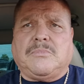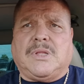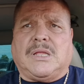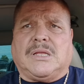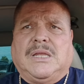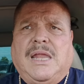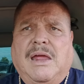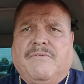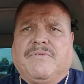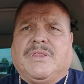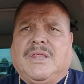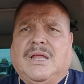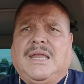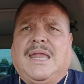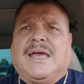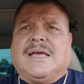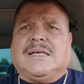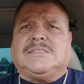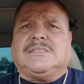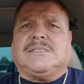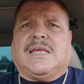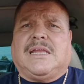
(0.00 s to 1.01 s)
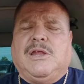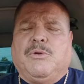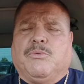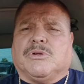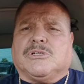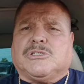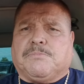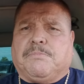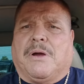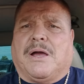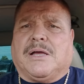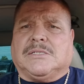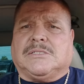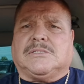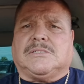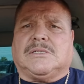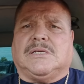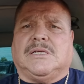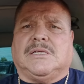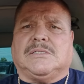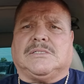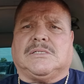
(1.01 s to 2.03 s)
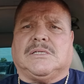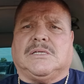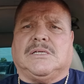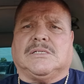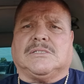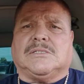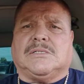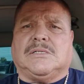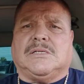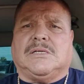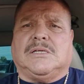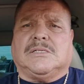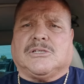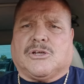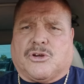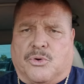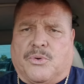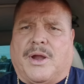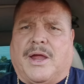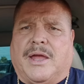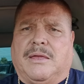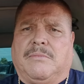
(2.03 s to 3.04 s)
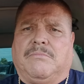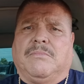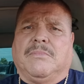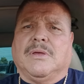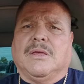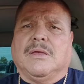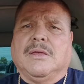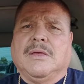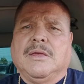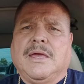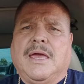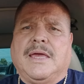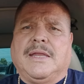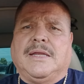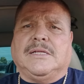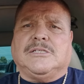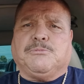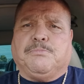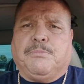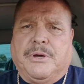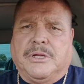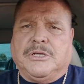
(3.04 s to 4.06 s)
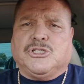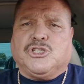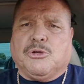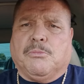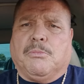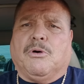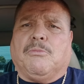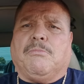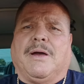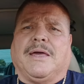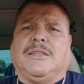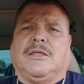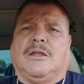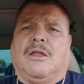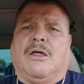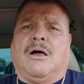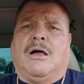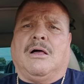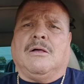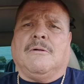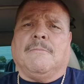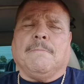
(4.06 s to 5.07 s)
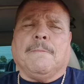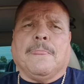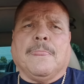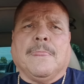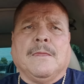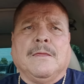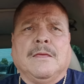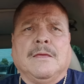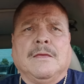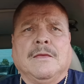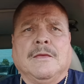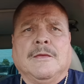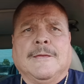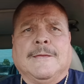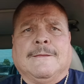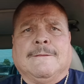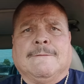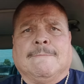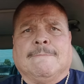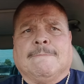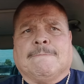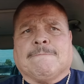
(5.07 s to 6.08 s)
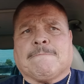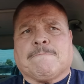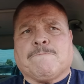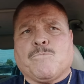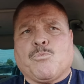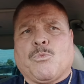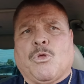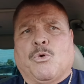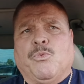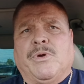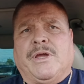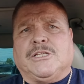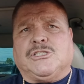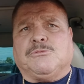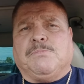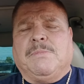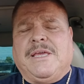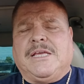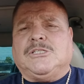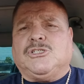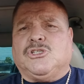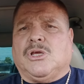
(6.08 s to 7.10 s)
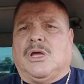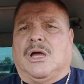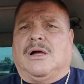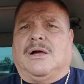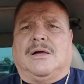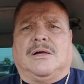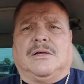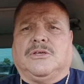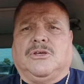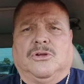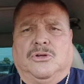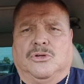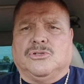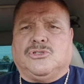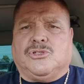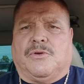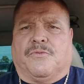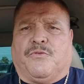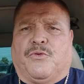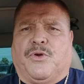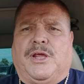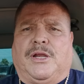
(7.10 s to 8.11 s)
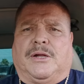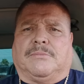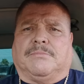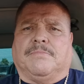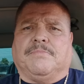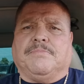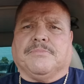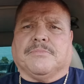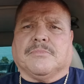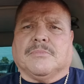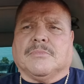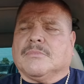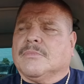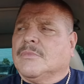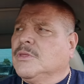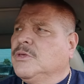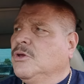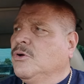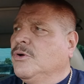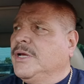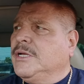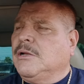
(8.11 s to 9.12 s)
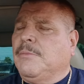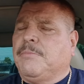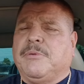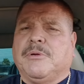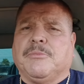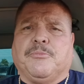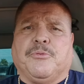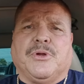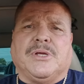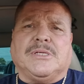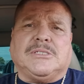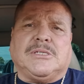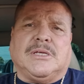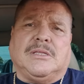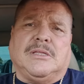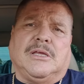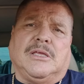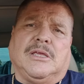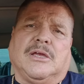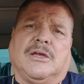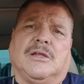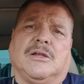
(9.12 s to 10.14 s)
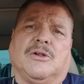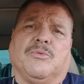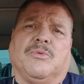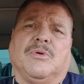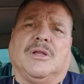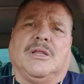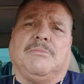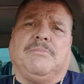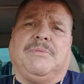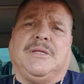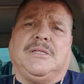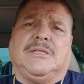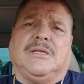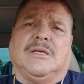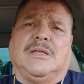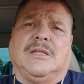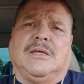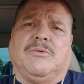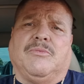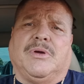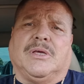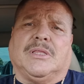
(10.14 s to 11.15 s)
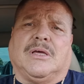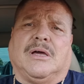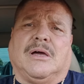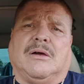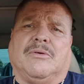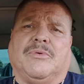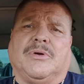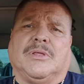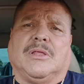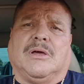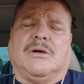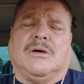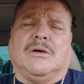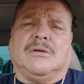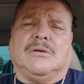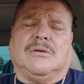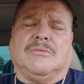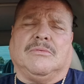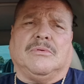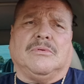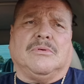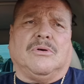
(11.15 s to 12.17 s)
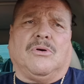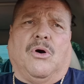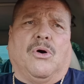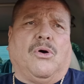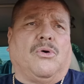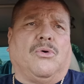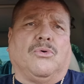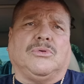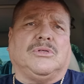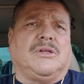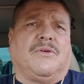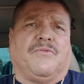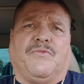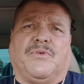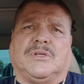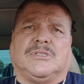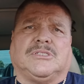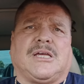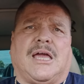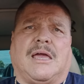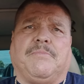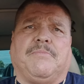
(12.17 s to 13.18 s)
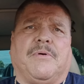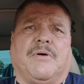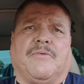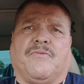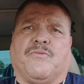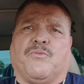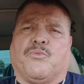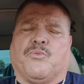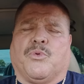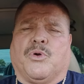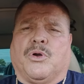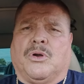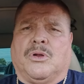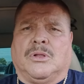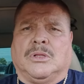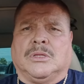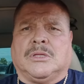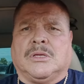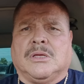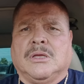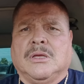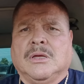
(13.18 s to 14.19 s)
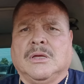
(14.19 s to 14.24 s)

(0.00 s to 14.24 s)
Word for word: nevertheless, any response is, is, is a crime and is punishable by the law, which means you, uh, you'll lose your freedom. You'll end up in prison, then you're going to really be dealing with a, with a whole different type of world.